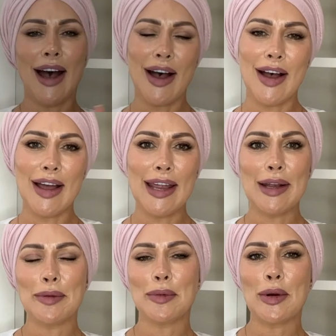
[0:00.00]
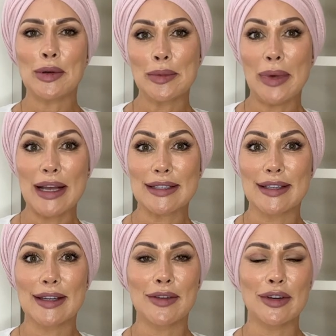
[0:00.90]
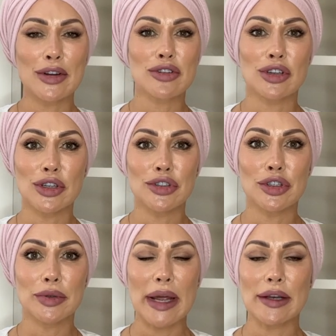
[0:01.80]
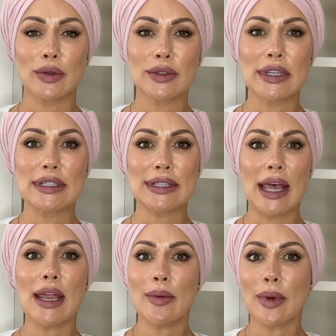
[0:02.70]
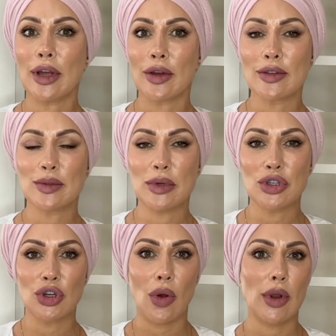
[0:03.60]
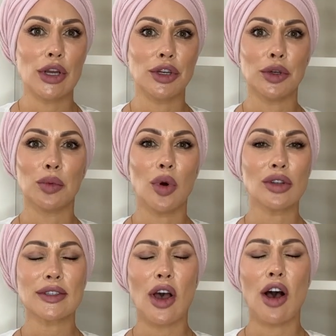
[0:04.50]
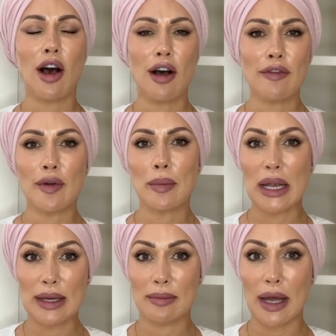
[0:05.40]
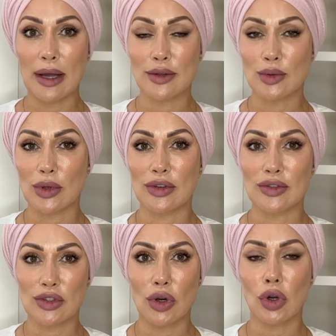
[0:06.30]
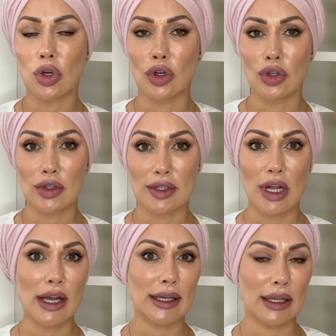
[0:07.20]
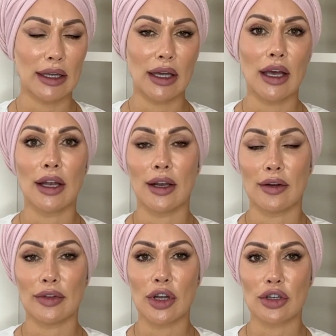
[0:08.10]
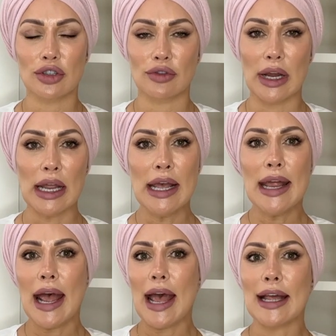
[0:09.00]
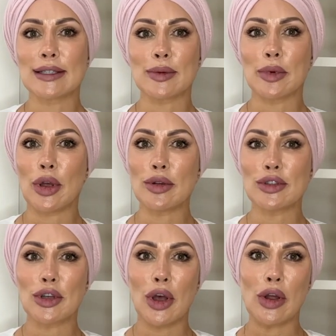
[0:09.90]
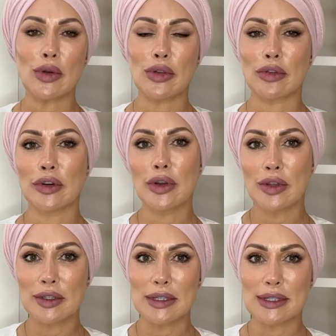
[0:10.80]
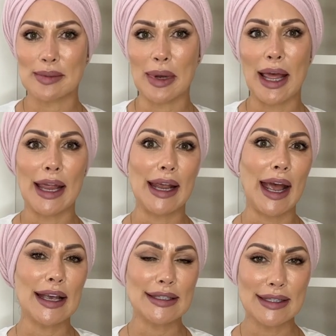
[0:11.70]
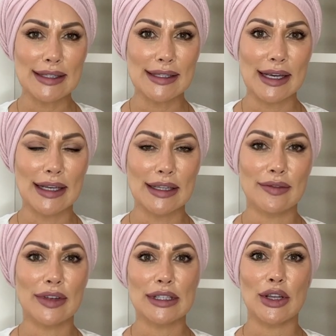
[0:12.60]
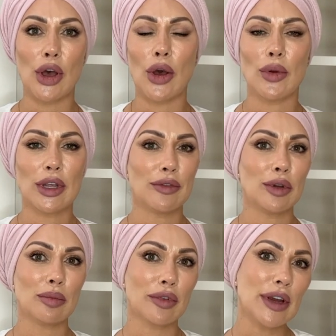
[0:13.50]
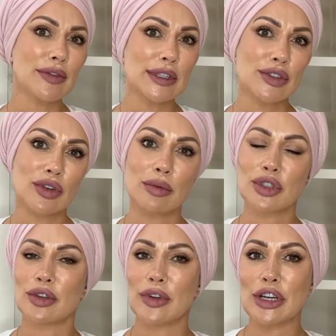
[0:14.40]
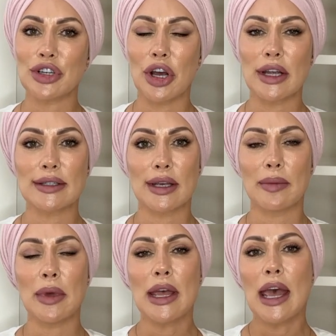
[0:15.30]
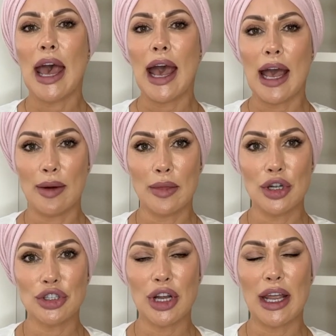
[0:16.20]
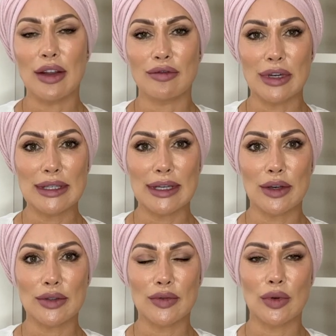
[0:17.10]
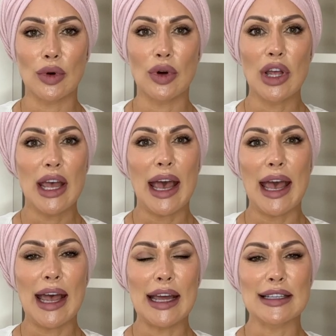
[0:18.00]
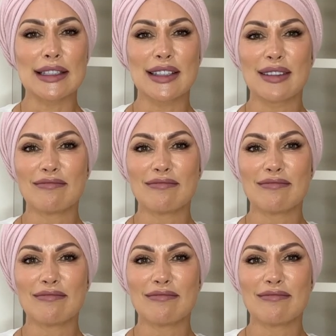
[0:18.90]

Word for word: Hi, welcome back to the Love Luxury YouTube channel. Today we are going to be showing you what £500,000 worth of stock looks like here at Love Luxury, and we're going to go through the display as it's seen in the video, give you a brief description of each item, how much it retails for, and